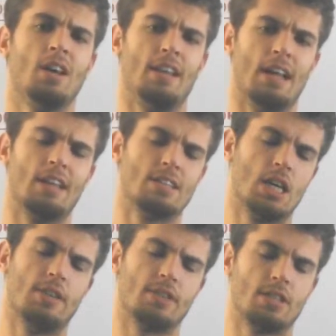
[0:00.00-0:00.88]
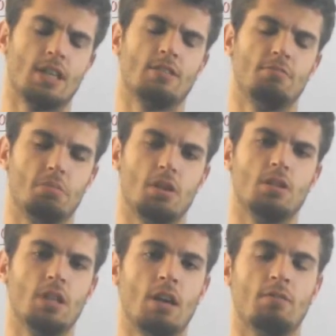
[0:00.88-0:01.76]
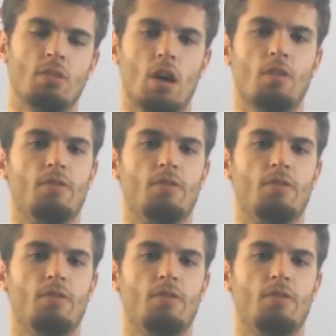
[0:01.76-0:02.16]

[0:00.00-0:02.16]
That's kind of excessive, but yeah, I'll